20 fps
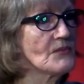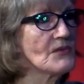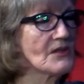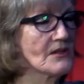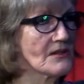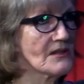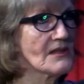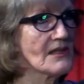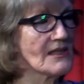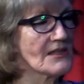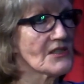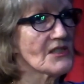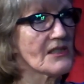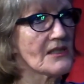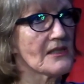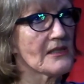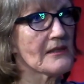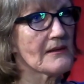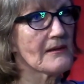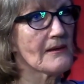Because
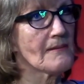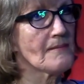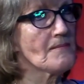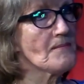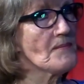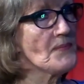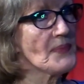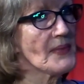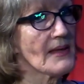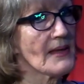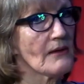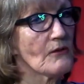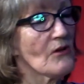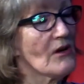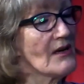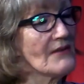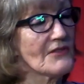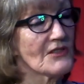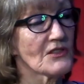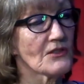actually
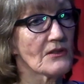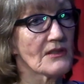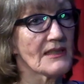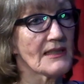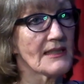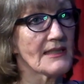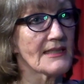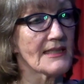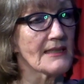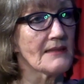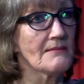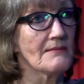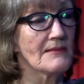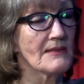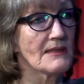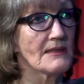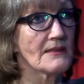life is not easy.